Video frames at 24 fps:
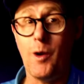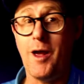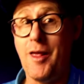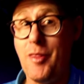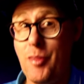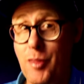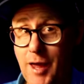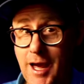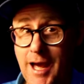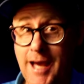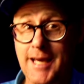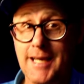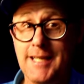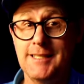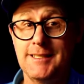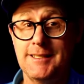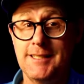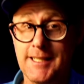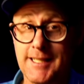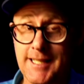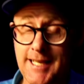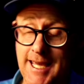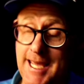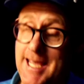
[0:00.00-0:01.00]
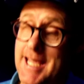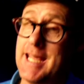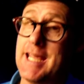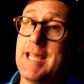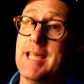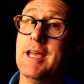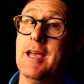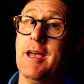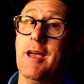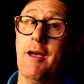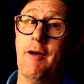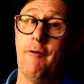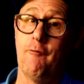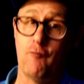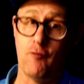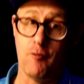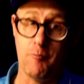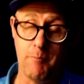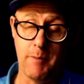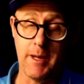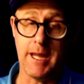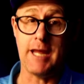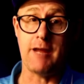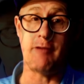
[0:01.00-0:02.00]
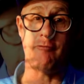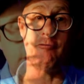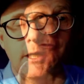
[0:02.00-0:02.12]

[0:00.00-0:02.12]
And that is the key for me.